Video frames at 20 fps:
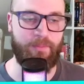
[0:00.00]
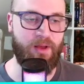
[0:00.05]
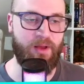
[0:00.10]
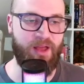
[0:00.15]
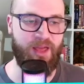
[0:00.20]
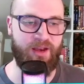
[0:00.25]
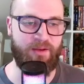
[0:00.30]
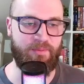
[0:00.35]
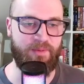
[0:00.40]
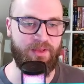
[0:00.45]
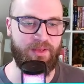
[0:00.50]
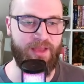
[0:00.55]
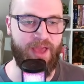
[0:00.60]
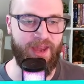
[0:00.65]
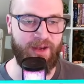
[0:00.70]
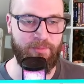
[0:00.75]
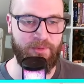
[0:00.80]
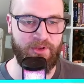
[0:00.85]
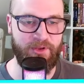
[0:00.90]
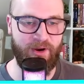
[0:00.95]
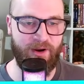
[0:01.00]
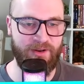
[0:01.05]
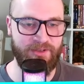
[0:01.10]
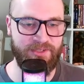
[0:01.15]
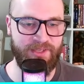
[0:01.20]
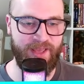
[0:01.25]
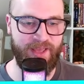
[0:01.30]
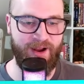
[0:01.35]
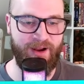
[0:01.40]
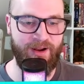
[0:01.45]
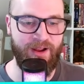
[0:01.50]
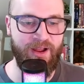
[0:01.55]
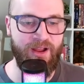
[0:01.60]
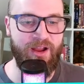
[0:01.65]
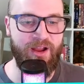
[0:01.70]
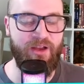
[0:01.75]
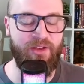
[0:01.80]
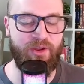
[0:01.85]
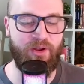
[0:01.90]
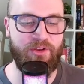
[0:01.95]
enemy cards there.
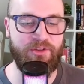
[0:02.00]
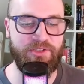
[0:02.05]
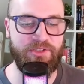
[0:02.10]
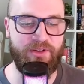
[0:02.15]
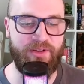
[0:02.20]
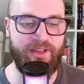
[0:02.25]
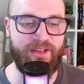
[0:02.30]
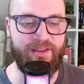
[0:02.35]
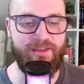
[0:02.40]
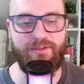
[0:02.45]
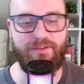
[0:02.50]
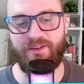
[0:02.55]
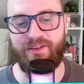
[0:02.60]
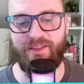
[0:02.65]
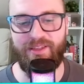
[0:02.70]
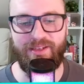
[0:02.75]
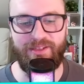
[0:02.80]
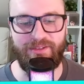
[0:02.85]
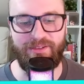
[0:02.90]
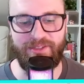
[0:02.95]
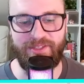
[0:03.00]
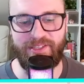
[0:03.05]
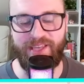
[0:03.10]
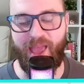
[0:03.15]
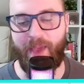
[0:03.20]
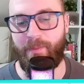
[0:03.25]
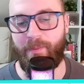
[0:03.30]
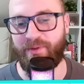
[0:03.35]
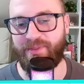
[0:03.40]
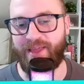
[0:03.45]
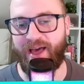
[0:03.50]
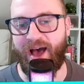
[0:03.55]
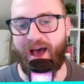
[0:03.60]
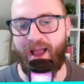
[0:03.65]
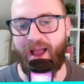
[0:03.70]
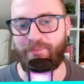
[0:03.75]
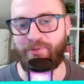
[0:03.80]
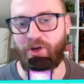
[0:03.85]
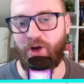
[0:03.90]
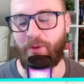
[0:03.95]
And also, like, you can get a little scam with the
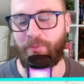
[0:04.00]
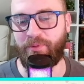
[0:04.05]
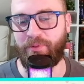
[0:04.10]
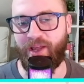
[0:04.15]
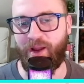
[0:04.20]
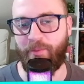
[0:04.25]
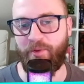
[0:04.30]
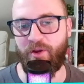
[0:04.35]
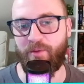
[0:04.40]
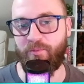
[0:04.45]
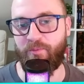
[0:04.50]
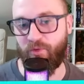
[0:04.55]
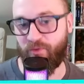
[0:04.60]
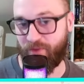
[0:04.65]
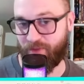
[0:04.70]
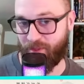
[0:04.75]
Heimdall play where you're moving